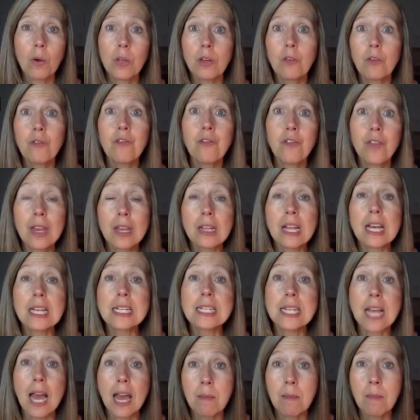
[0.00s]
You'll feel a
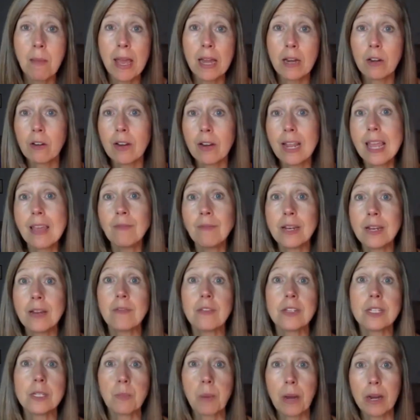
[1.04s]
ton better, even if
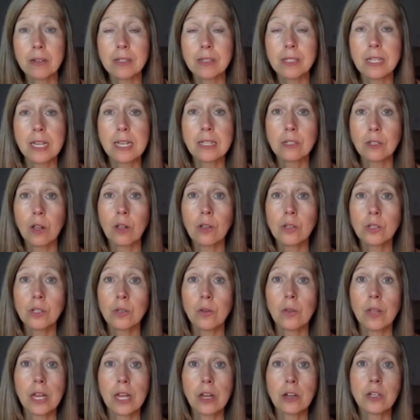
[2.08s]
it's parasites also
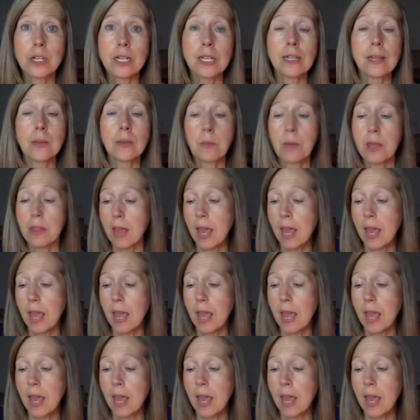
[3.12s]
that you're dealing with.